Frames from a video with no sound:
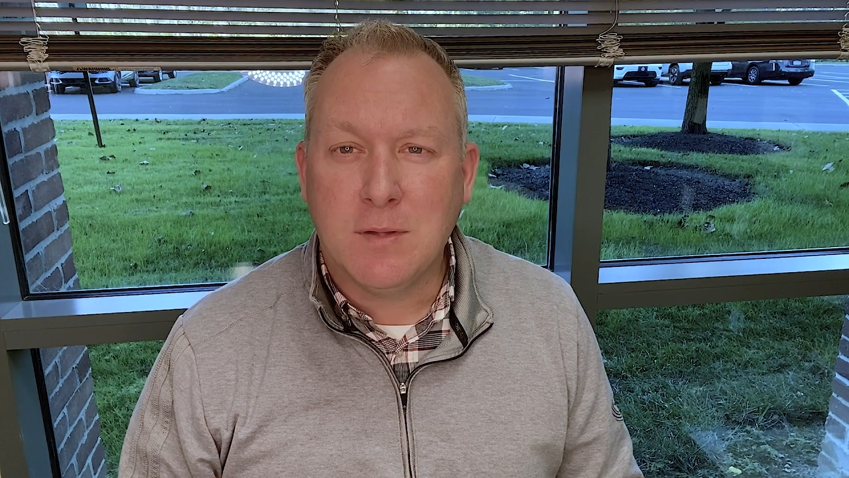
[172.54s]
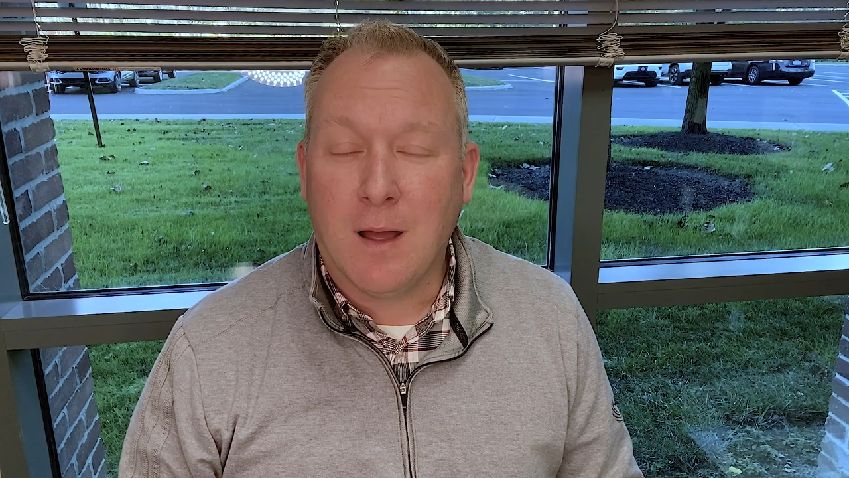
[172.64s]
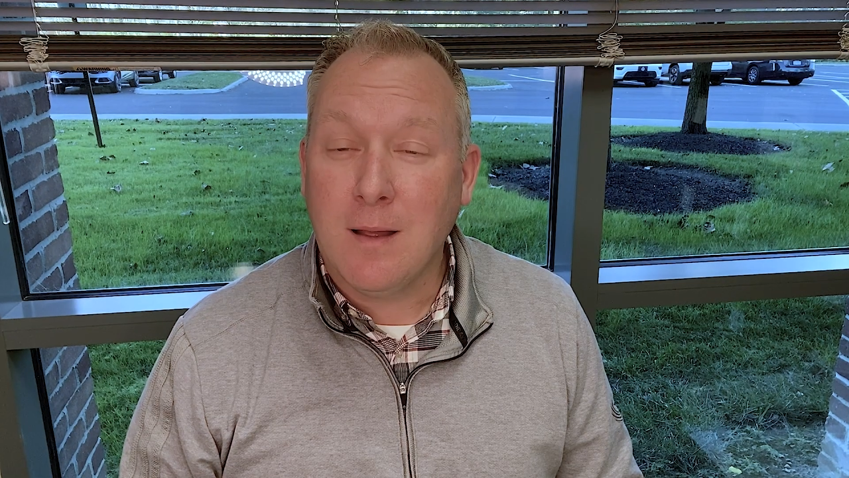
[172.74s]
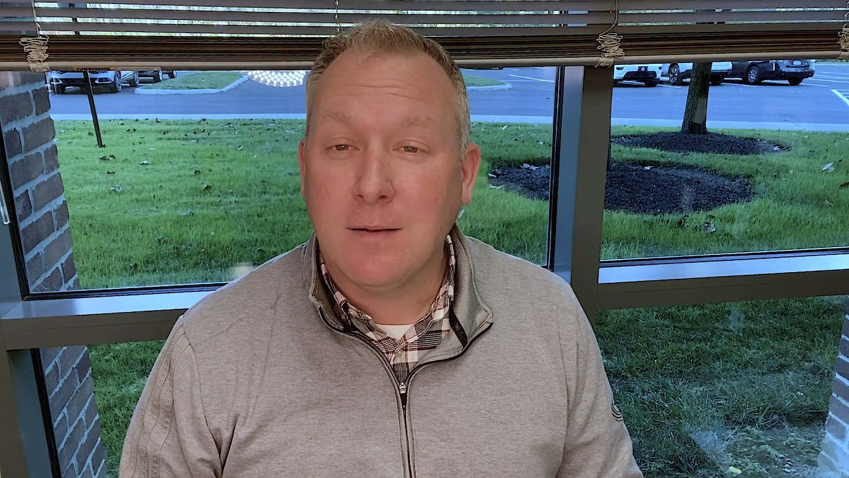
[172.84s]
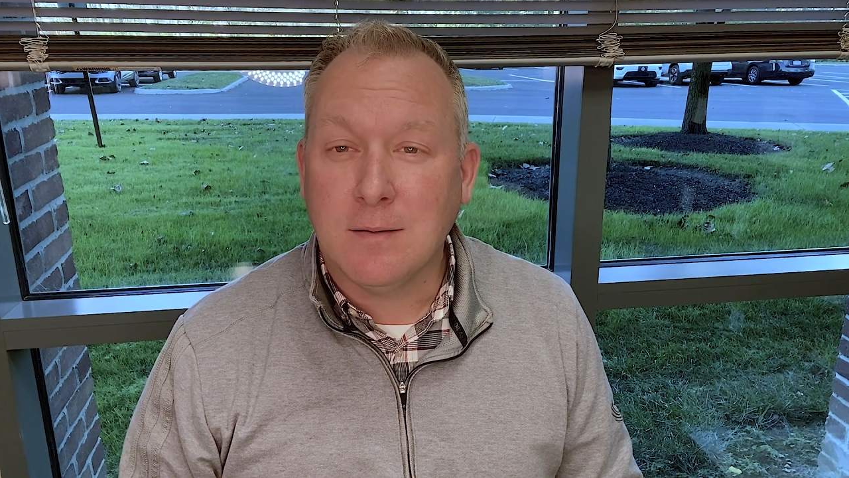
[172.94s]
to
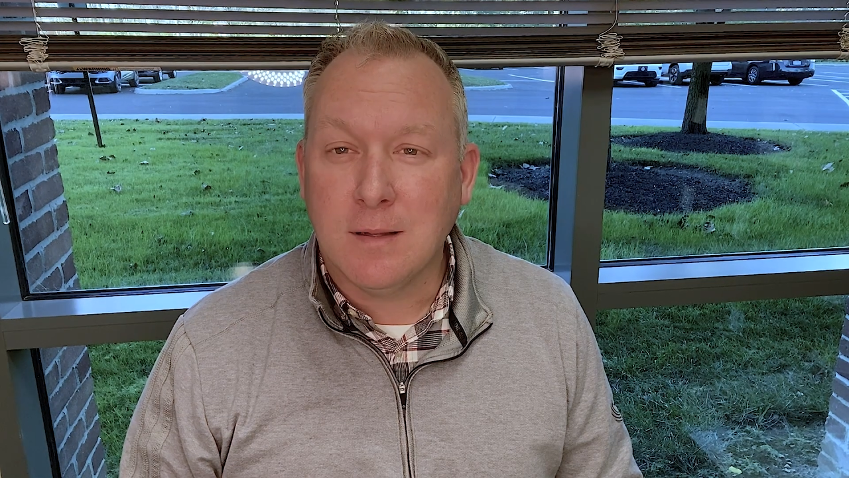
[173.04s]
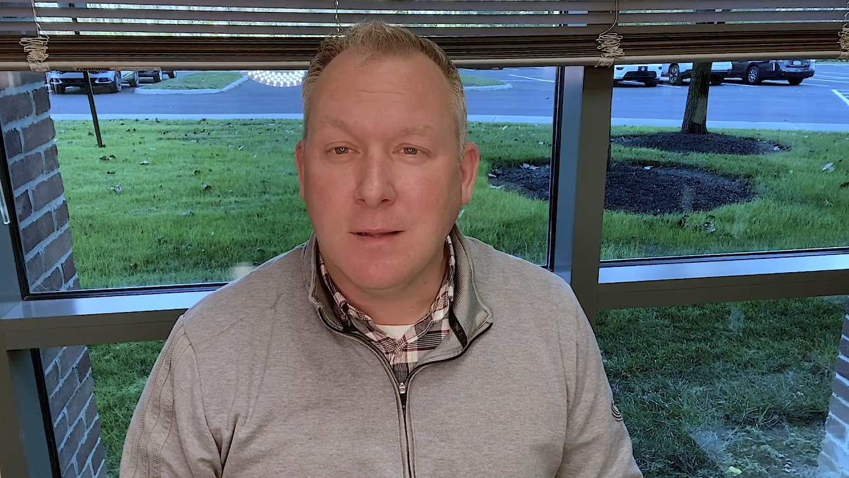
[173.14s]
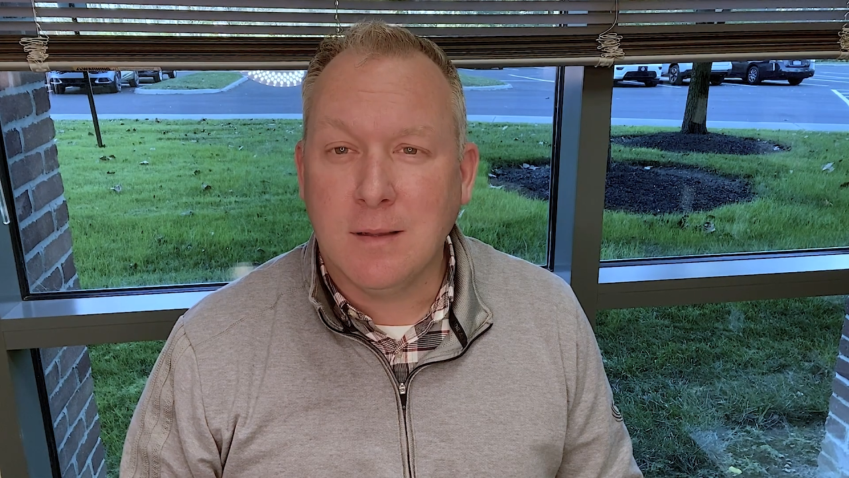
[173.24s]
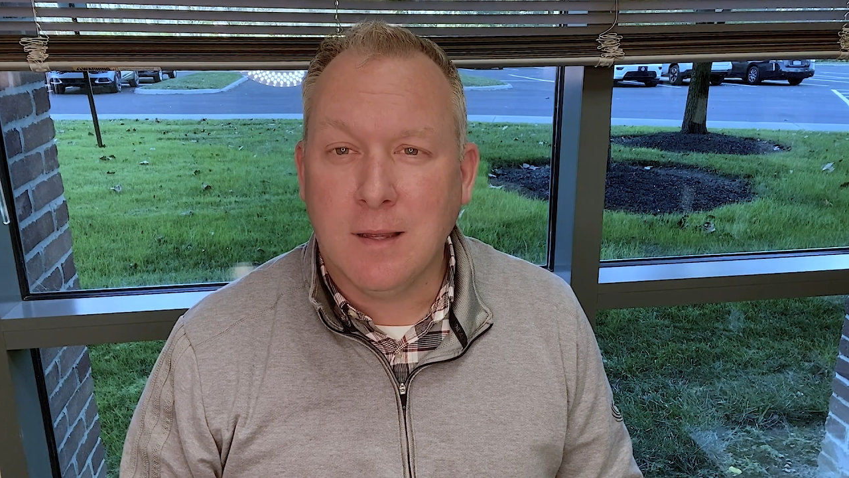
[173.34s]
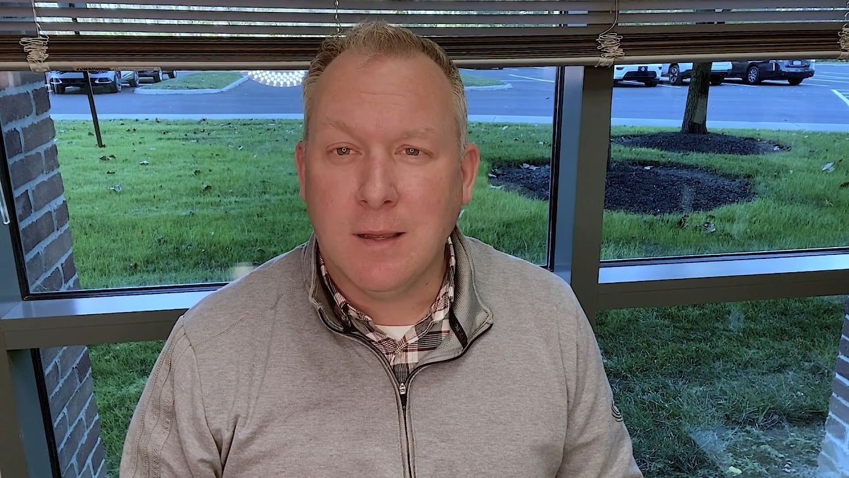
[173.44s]
hunt
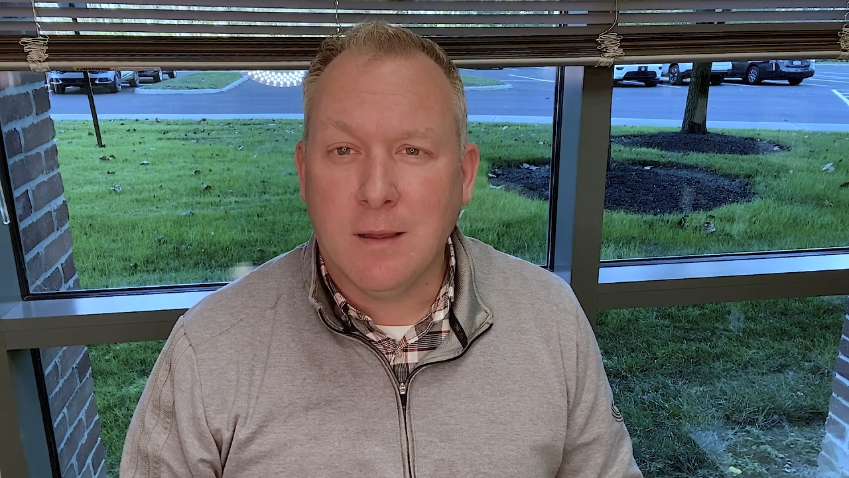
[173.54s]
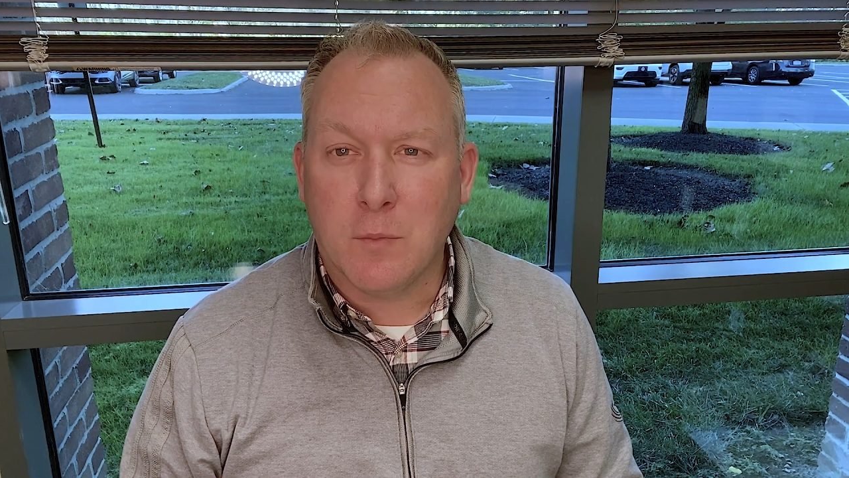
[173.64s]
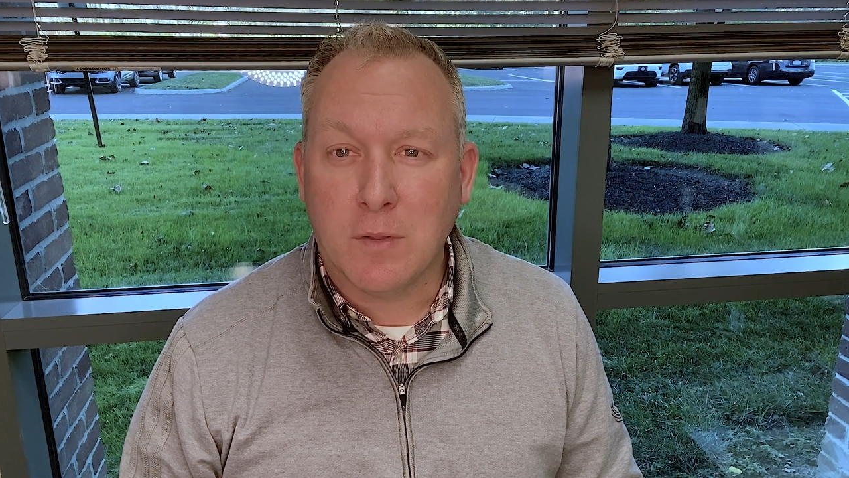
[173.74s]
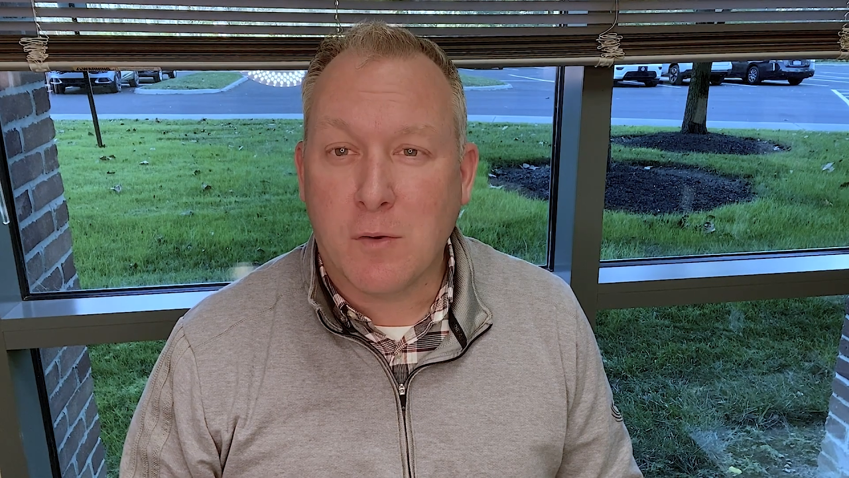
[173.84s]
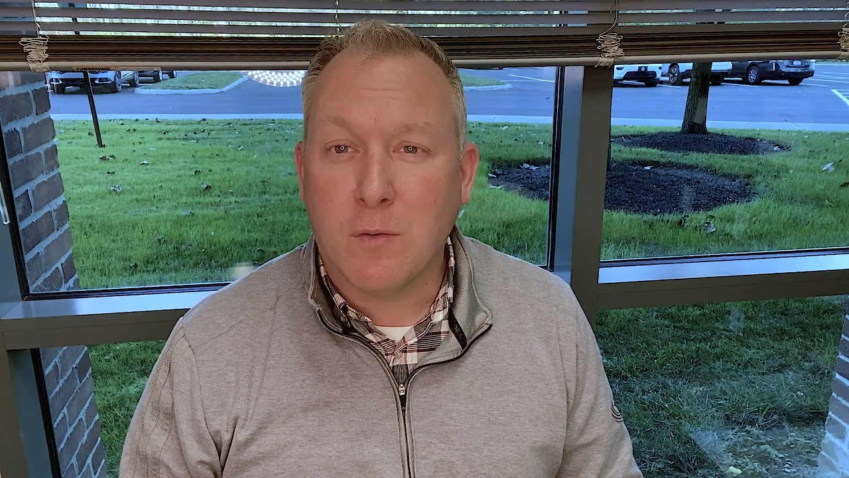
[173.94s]
in
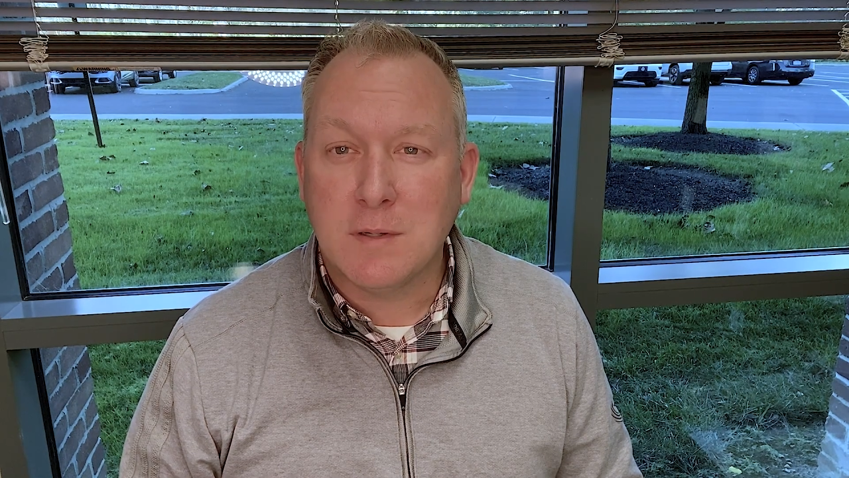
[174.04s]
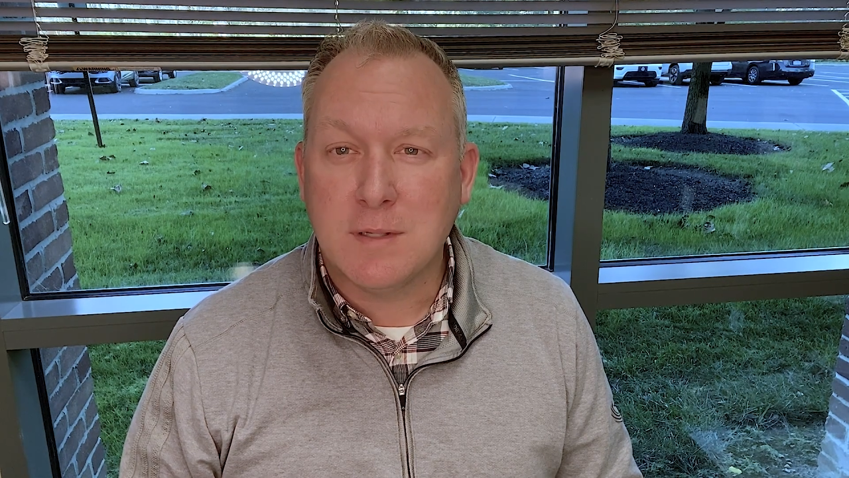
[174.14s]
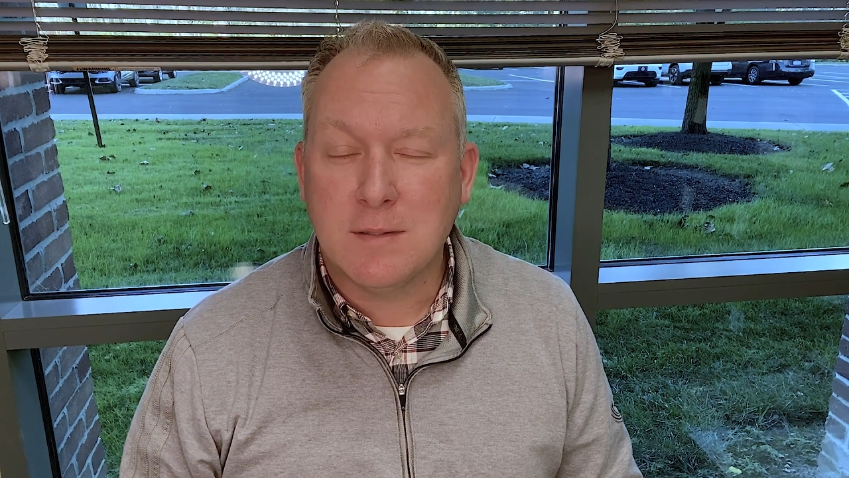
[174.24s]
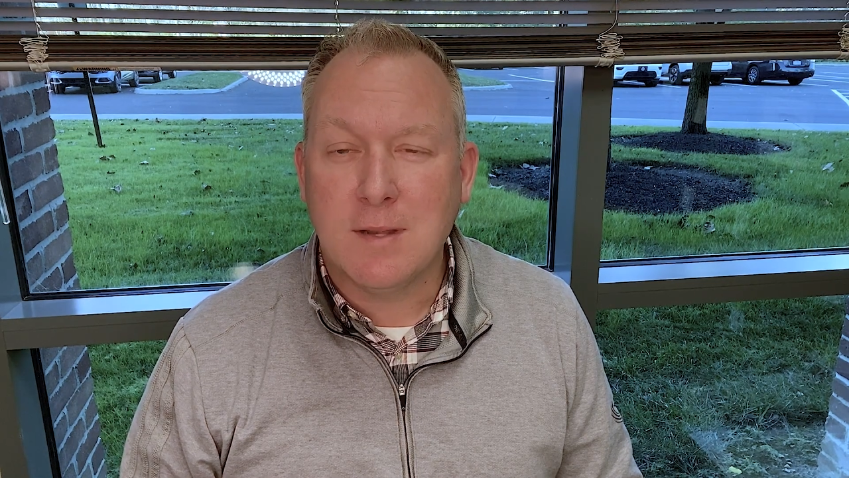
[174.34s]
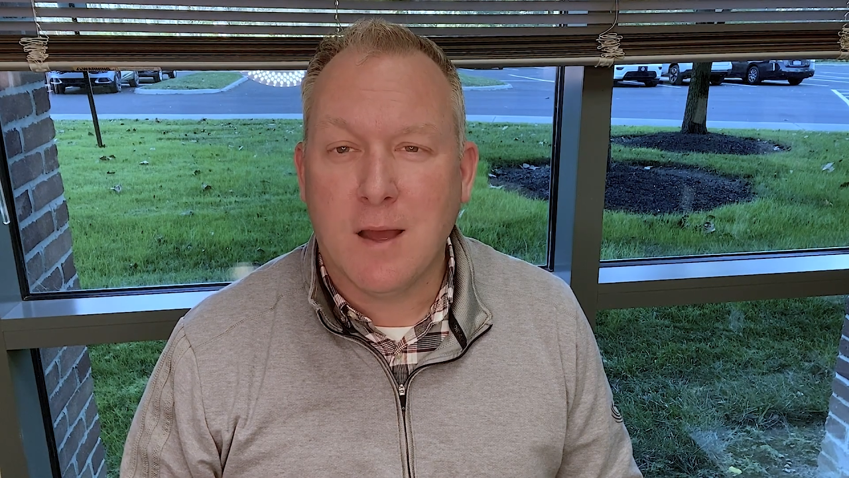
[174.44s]
where the course
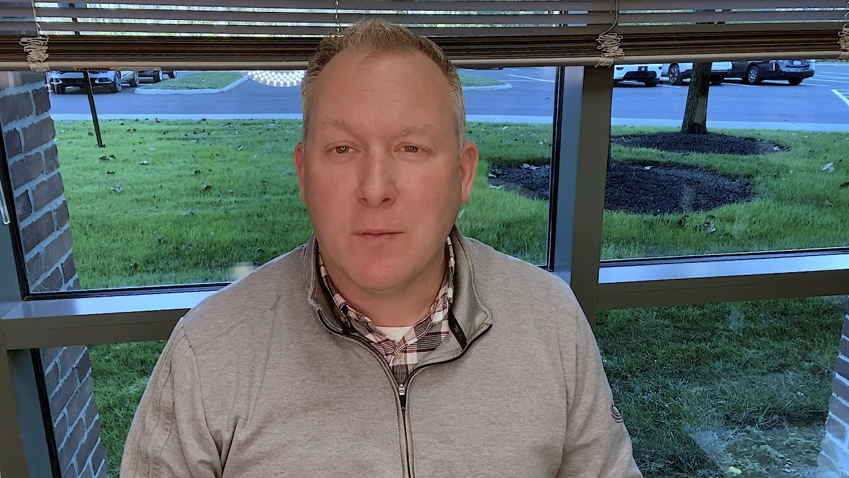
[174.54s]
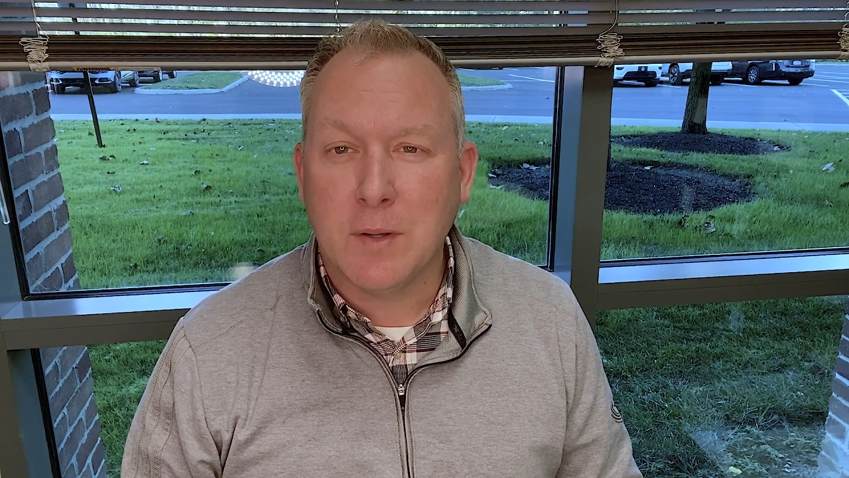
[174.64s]
is now.